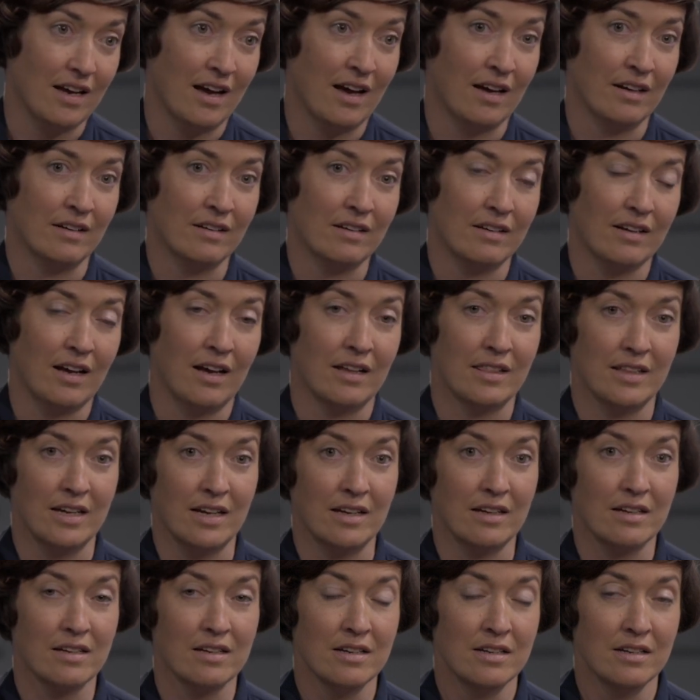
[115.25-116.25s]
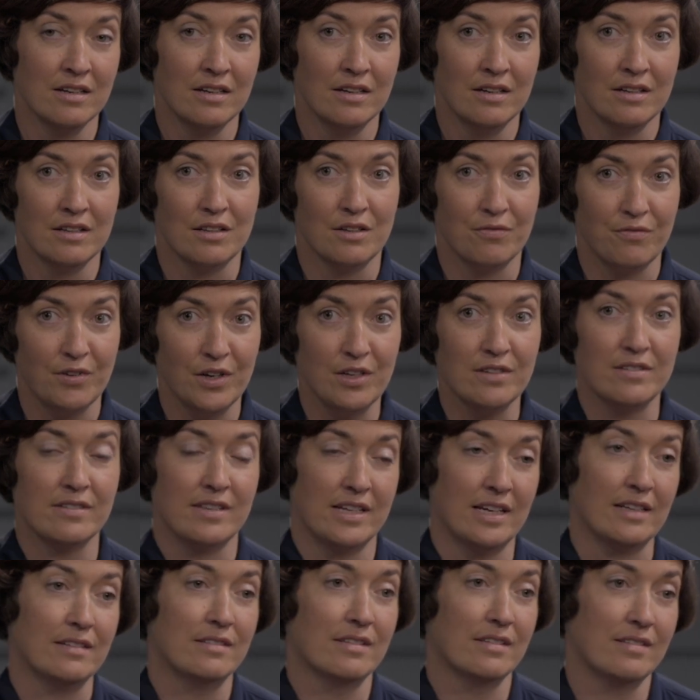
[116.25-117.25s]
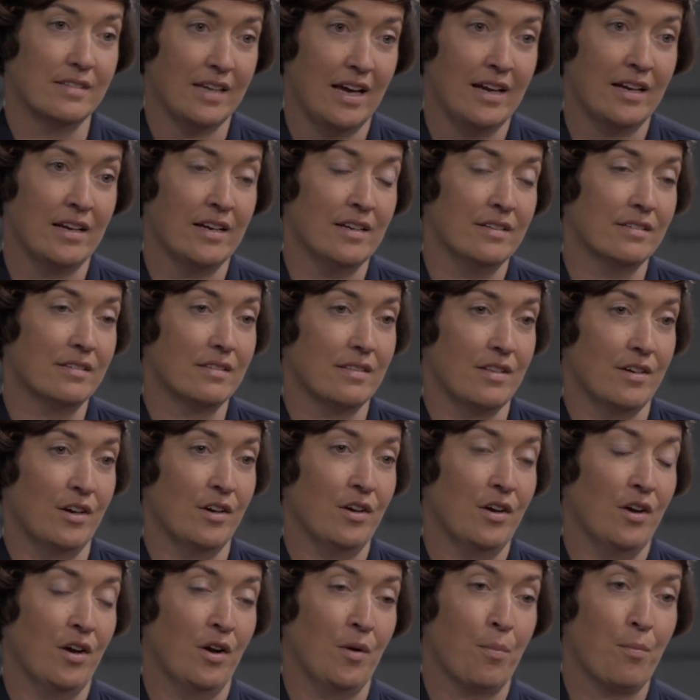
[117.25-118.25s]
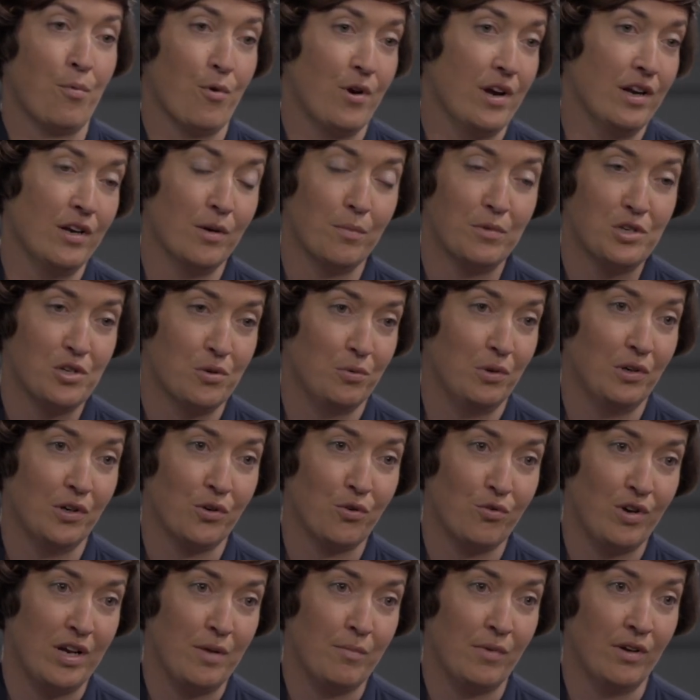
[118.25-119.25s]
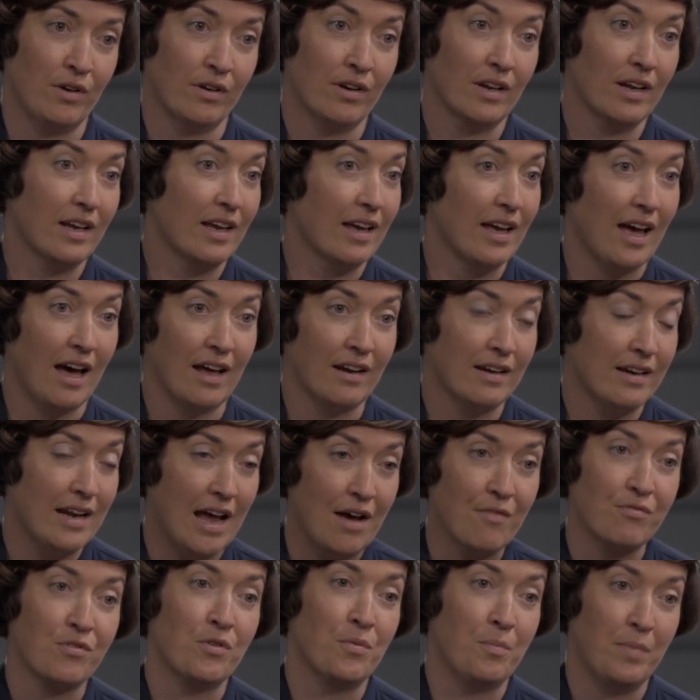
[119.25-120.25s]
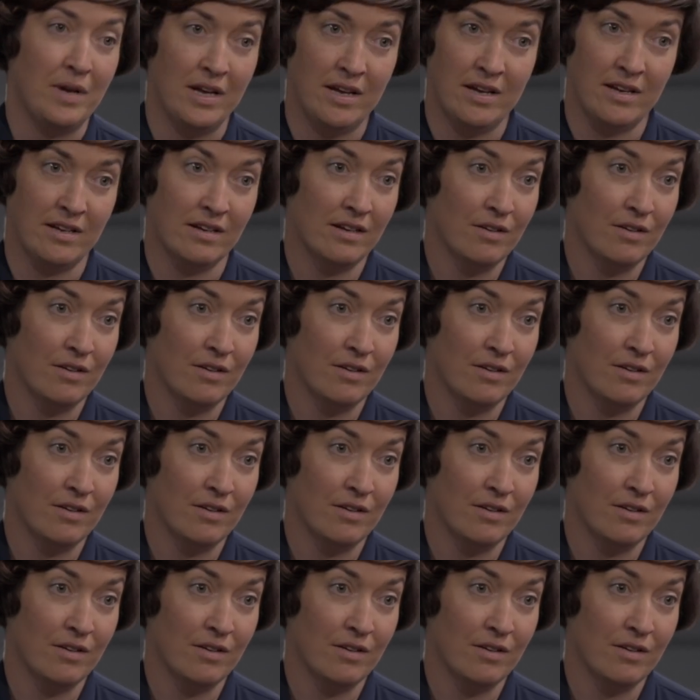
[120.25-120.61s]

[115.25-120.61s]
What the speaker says: And I think the first thing to say is that a prenuptial agreement can never be